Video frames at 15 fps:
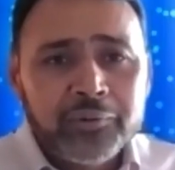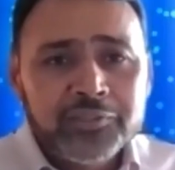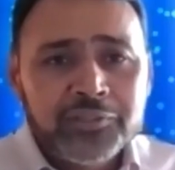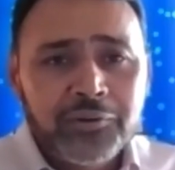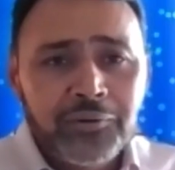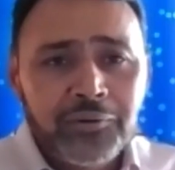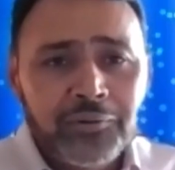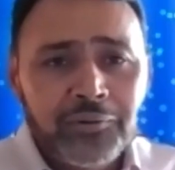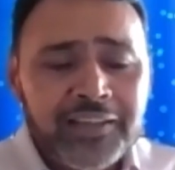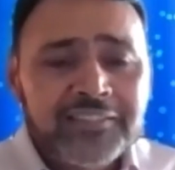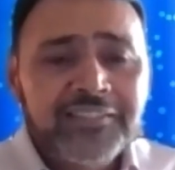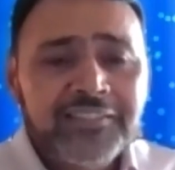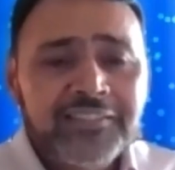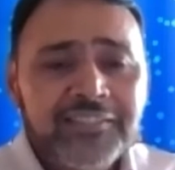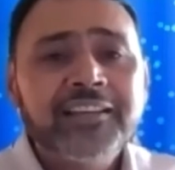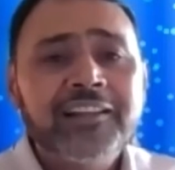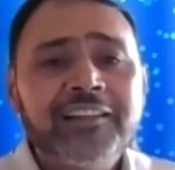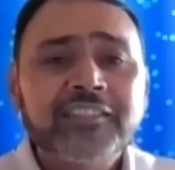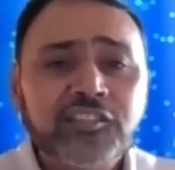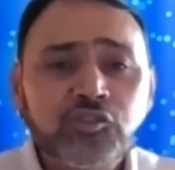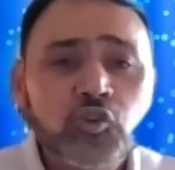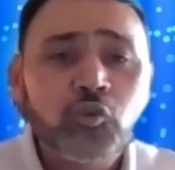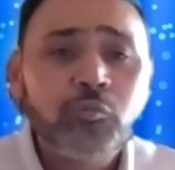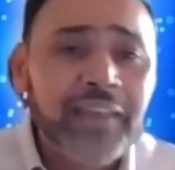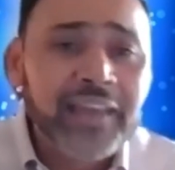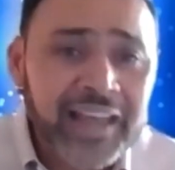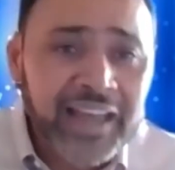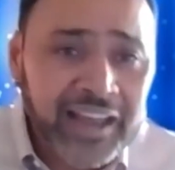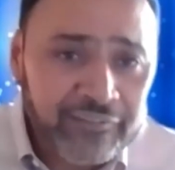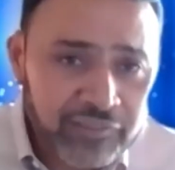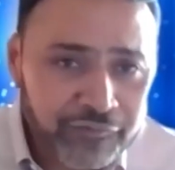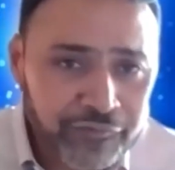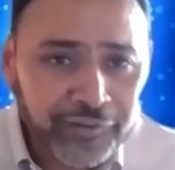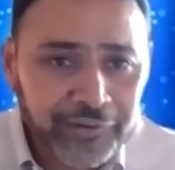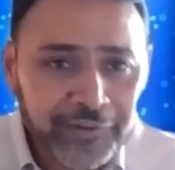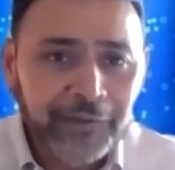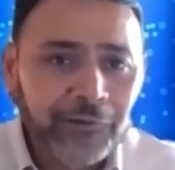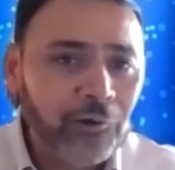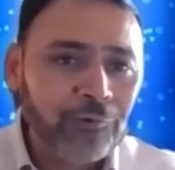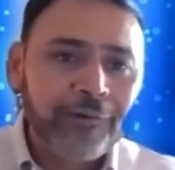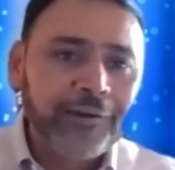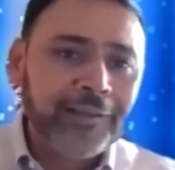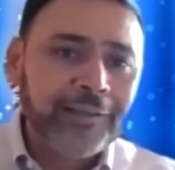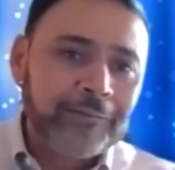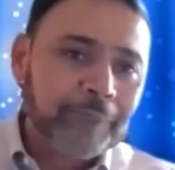So let's assume they have the funding already.